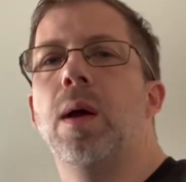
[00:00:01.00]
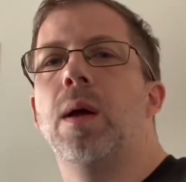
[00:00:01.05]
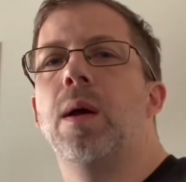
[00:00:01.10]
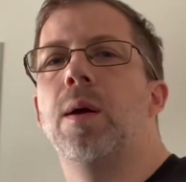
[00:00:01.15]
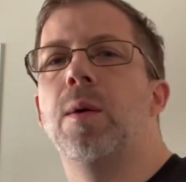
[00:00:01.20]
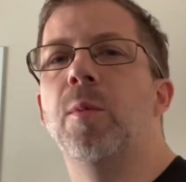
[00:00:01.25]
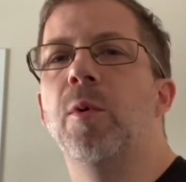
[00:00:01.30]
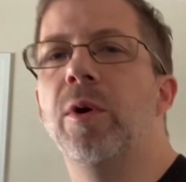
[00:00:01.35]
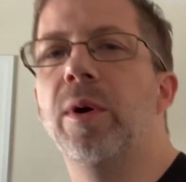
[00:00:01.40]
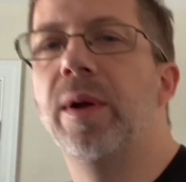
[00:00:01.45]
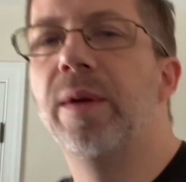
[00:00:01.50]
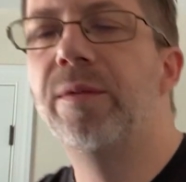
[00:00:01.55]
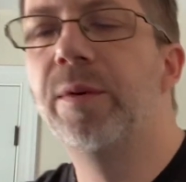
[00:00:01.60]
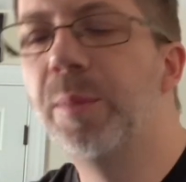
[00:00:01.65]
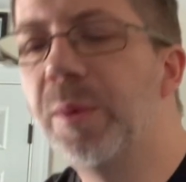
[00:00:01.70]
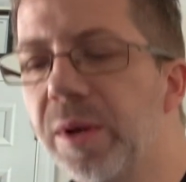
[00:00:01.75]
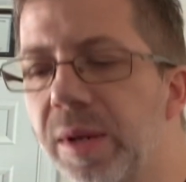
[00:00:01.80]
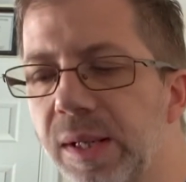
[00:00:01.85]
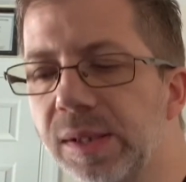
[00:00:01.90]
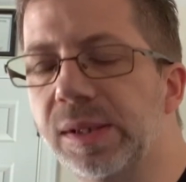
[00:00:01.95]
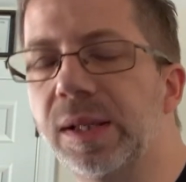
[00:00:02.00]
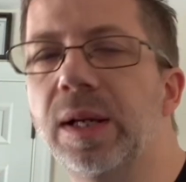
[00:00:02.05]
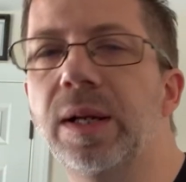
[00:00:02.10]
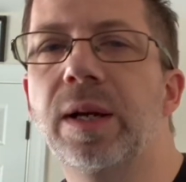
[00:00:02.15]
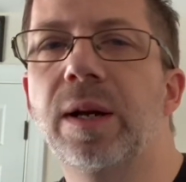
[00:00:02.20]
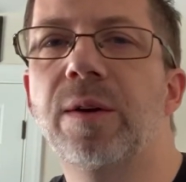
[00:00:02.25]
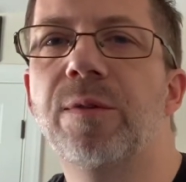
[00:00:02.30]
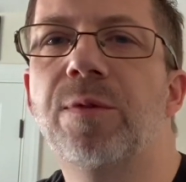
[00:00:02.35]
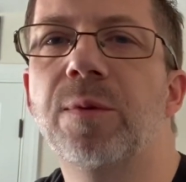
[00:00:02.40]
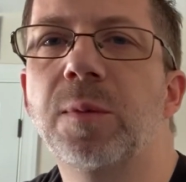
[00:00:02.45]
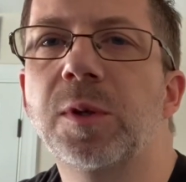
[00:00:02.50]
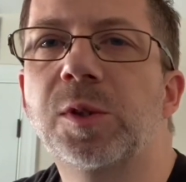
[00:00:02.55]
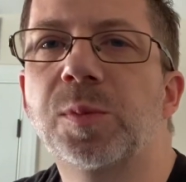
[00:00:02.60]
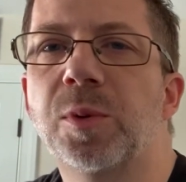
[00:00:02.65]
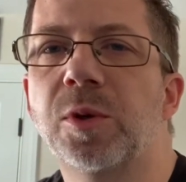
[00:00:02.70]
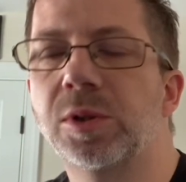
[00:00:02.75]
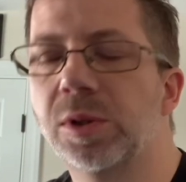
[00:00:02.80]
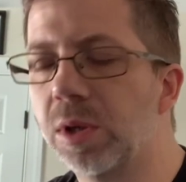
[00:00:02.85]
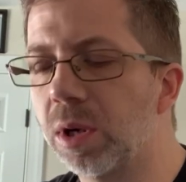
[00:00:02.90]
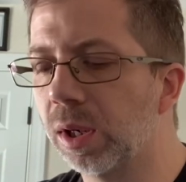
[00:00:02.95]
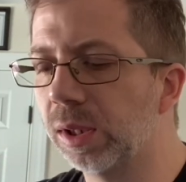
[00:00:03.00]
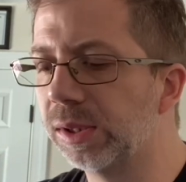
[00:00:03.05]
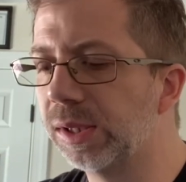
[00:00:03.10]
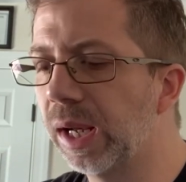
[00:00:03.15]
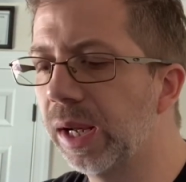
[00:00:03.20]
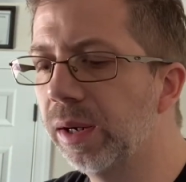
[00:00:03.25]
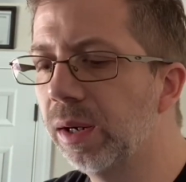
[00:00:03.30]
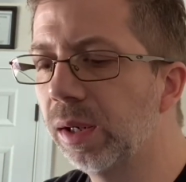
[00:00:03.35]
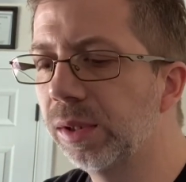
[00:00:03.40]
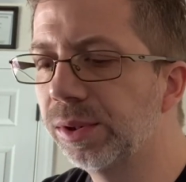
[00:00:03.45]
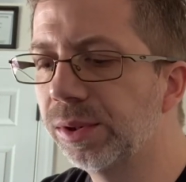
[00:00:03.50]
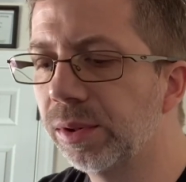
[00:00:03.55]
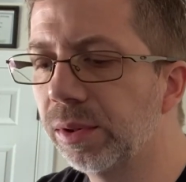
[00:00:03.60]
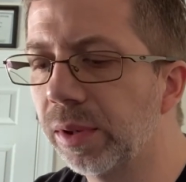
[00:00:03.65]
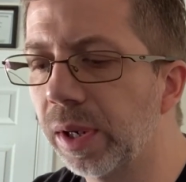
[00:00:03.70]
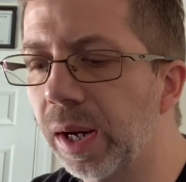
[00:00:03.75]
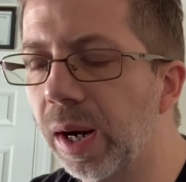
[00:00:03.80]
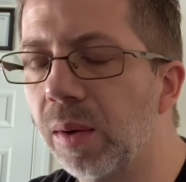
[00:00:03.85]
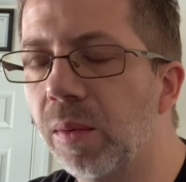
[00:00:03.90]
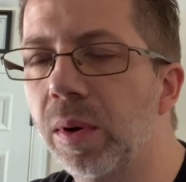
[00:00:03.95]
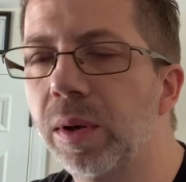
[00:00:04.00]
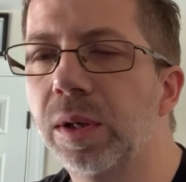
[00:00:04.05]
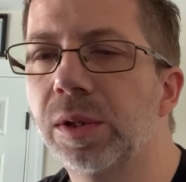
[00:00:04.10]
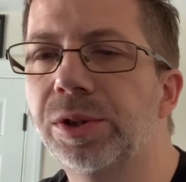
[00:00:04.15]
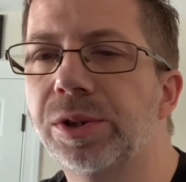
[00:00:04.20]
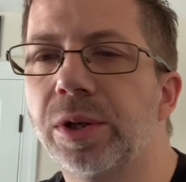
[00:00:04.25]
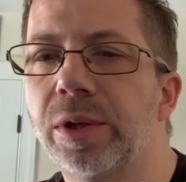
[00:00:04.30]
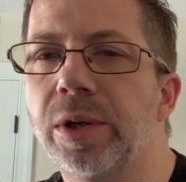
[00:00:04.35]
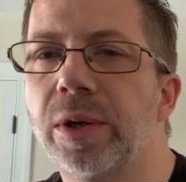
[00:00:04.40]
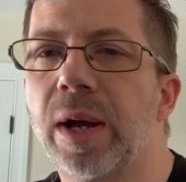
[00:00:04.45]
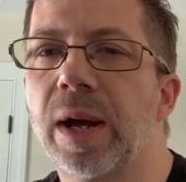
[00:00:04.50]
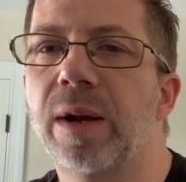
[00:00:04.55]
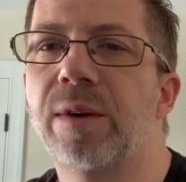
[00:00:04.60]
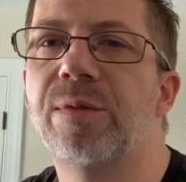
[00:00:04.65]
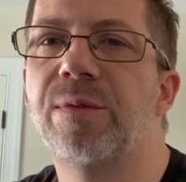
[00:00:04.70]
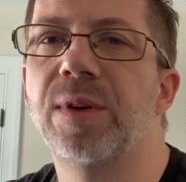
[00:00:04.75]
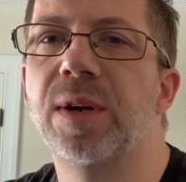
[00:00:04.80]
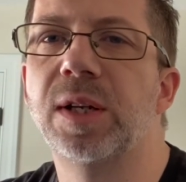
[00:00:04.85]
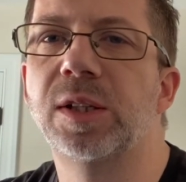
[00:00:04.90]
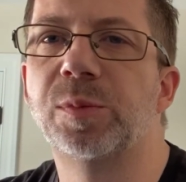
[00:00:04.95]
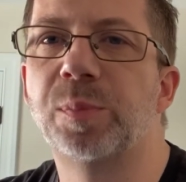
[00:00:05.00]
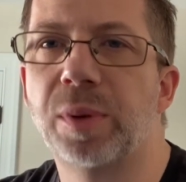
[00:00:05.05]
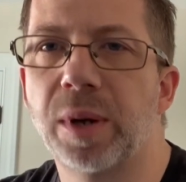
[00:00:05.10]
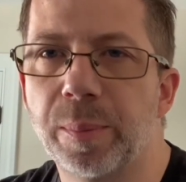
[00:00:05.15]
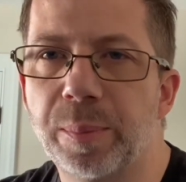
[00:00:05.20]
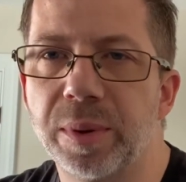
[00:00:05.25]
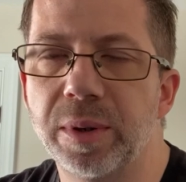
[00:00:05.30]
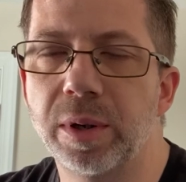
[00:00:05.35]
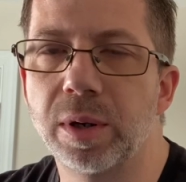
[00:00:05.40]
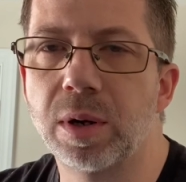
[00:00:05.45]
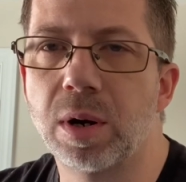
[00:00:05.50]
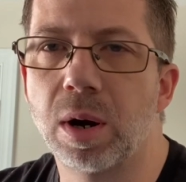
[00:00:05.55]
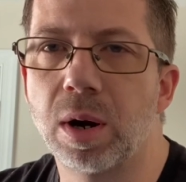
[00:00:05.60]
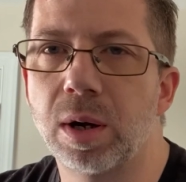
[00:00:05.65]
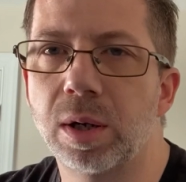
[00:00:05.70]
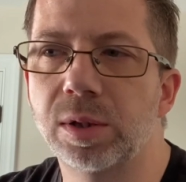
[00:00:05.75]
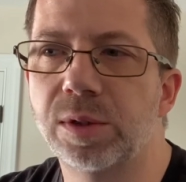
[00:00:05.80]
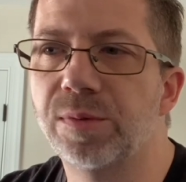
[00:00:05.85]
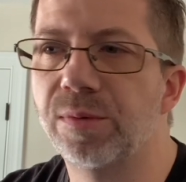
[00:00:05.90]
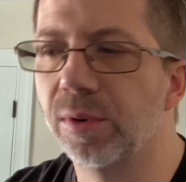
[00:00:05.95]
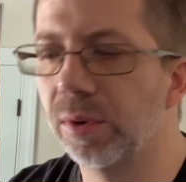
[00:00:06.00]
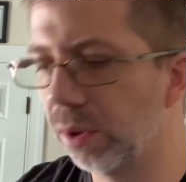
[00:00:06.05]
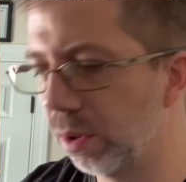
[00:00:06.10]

Good morning, everybody. It's Ian here from the Sports Card Side Hustle, and I wanted to show you how to finish prepping your cards for